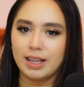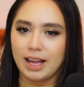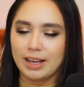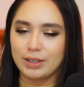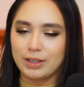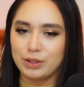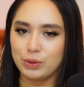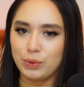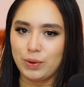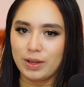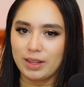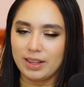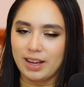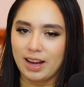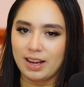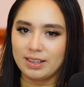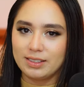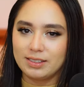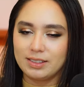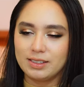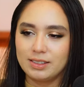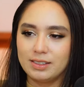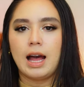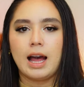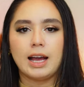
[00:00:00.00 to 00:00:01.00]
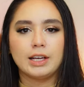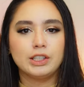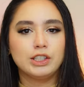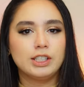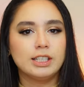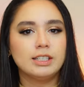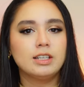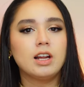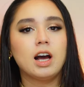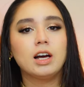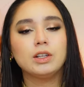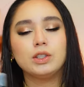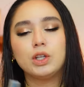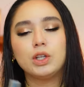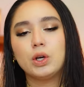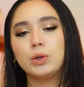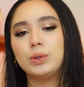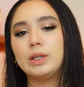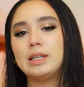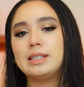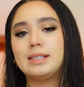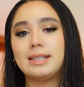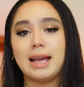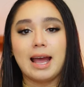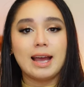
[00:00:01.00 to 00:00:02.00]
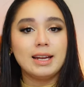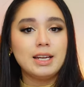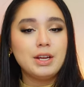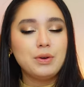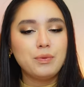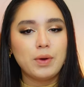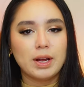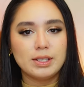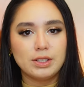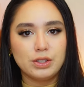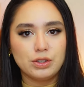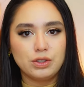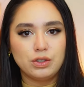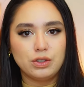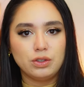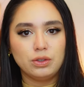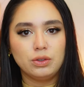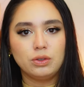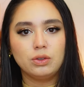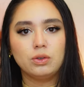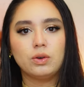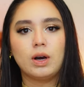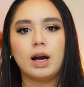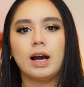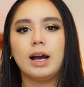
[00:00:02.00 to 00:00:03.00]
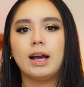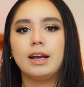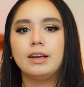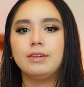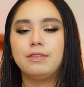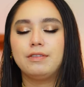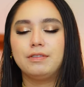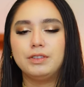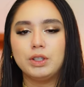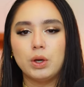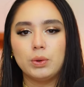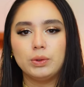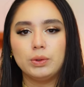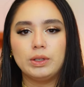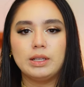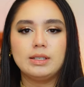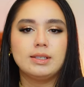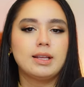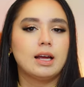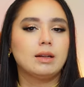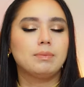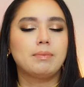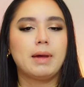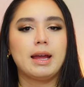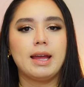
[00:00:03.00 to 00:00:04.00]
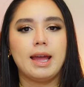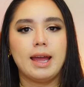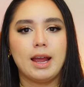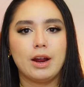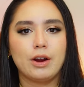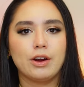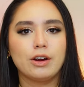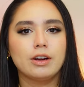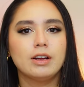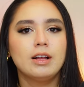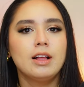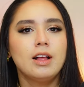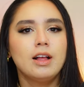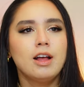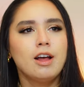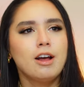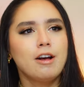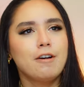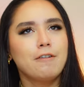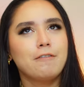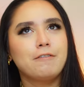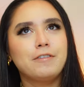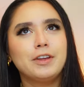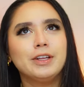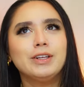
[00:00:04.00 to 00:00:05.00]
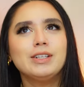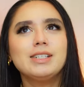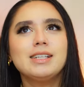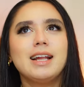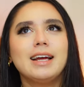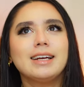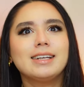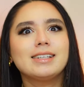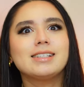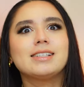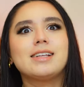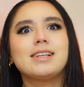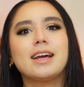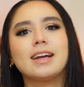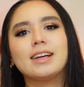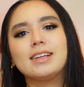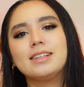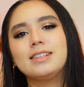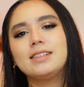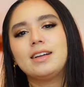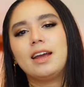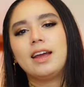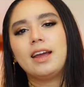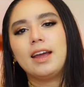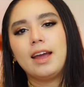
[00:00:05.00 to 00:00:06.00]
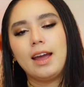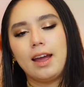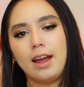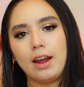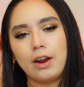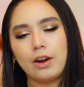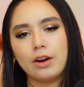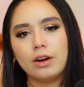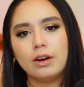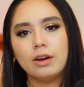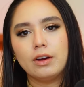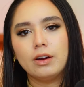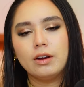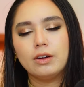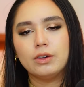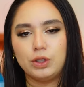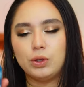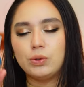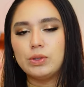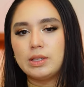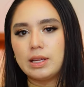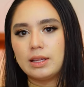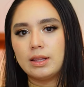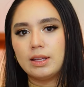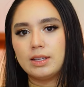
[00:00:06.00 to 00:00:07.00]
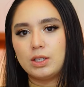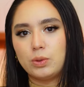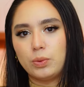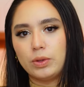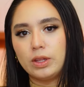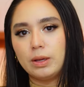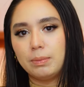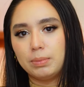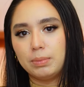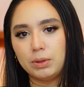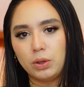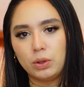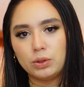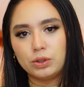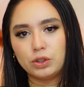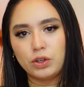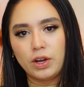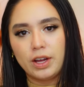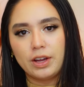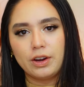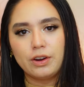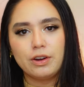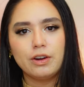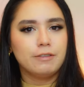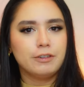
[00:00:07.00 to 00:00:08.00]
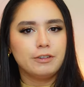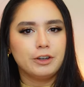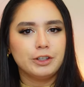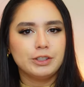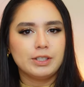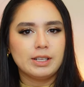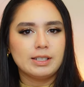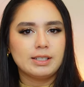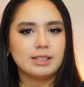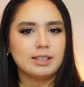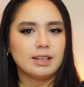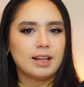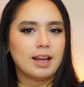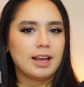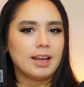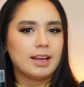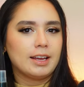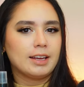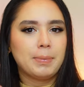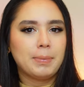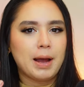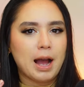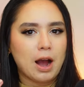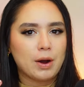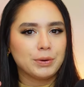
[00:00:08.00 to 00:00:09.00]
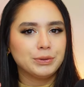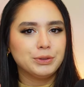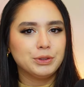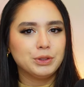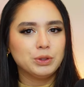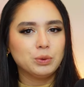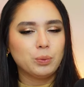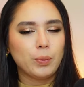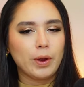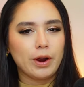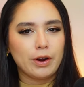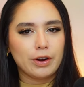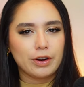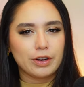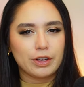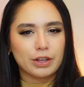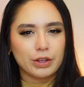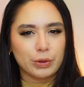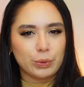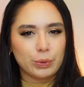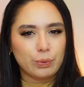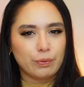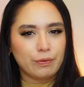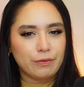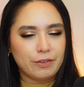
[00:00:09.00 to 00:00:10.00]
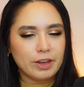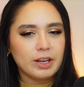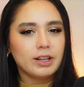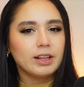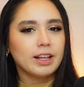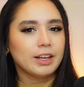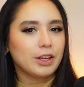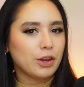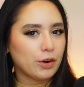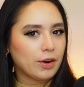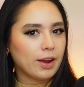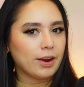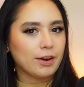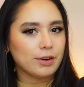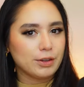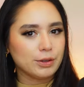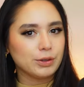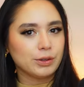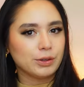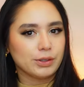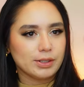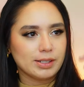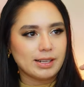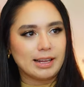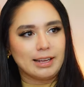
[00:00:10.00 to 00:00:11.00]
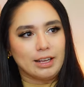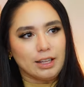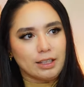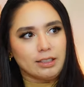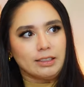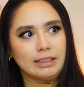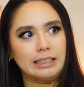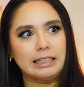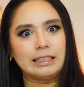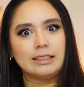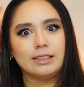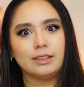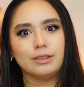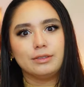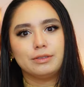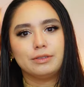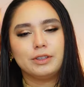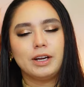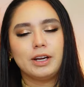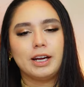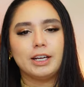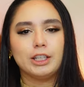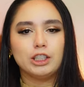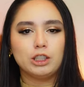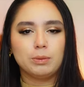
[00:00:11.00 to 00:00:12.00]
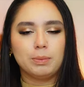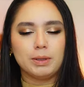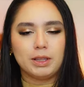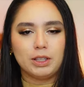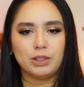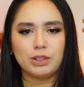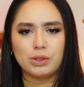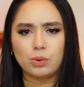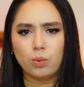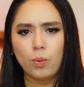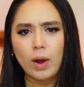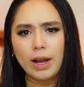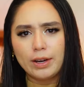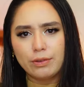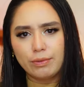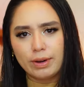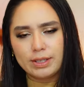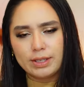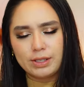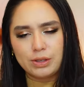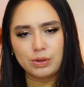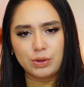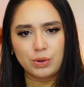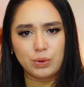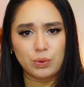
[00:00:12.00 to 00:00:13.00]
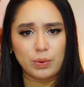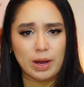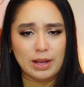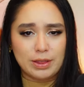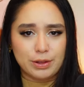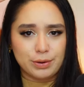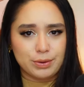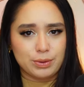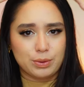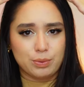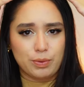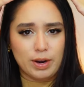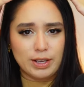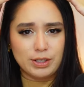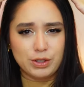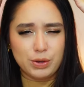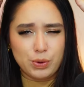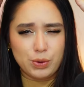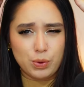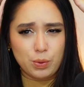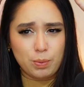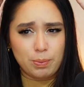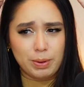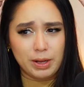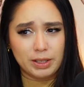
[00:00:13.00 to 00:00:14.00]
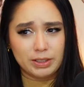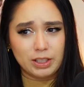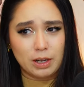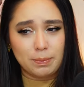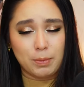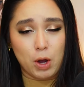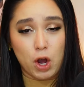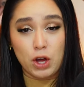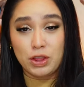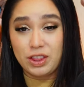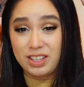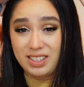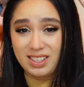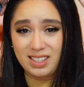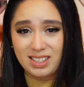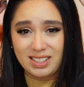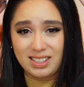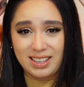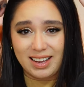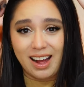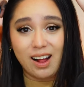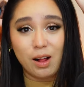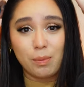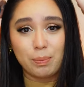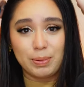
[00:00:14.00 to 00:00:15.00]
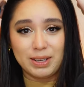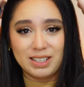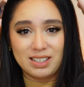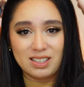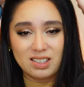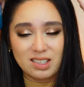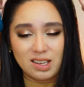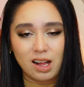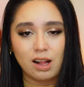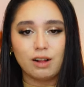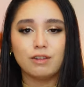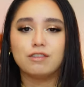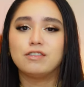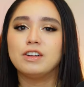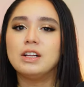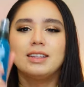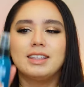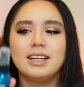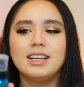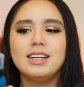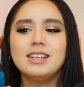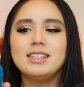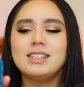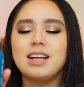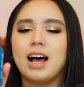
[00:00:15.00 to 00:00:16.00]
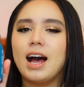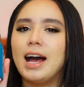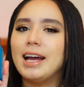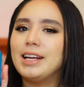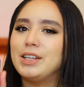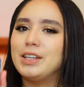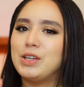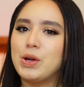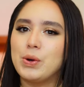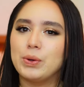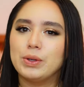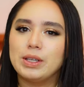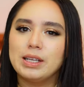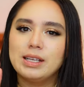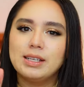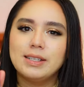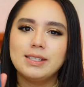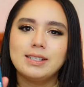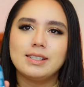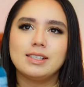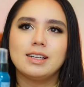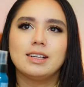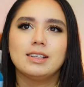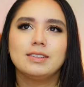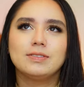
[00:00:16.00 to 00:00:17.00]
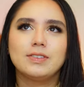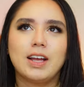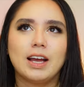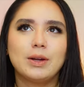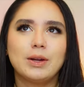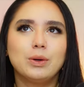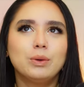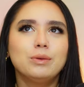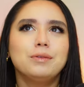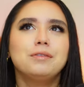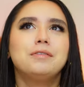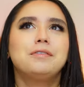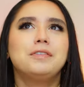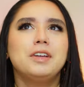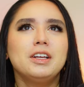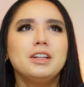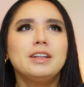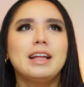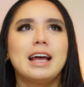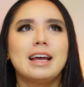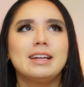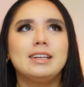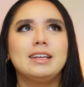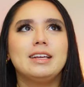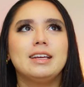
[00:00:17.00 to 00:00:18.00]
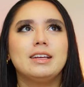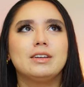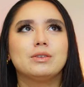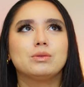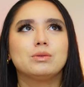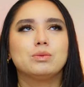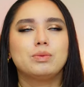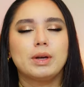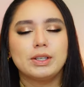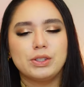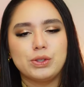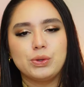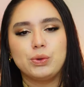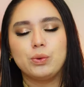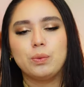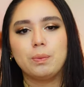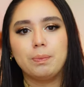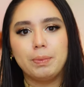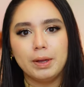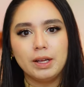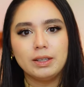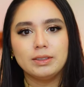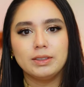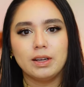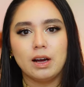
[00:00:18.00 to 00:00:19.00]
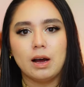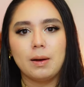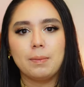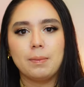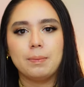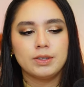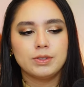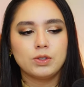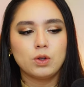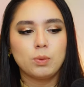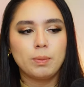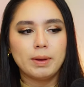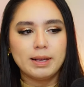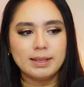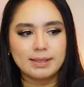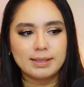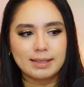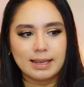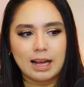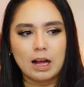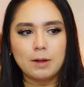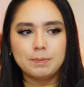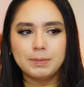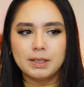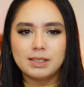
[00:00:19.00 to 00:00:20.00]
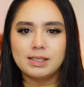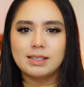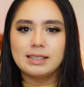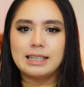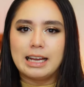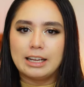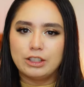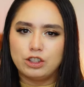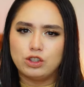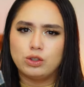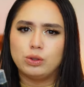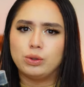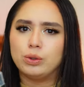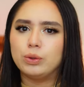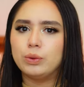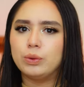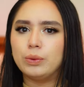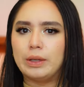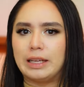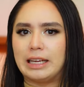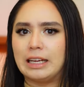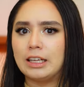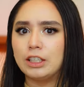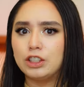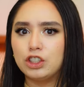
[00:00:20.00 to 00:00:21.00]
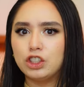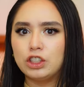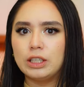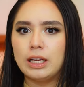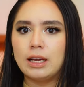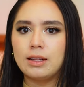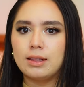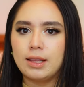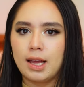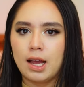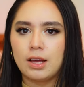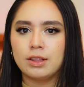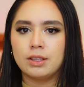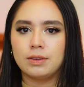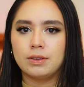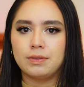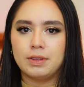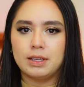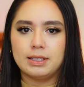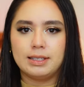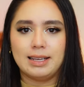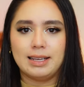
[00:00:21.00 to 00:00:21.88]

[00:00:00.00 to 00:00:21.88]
like doing that. I did not notice any residue. I've noticed that my hair feels like second day hair using this with a blow dryer versus like powder, where you feel like your hair looks like clean and fresh, but there's white residue and there's residue buildup on the scalp itself. This, I noticed, I don't feel any residue buildup, so my scalp doesn't get too itchy at the end of the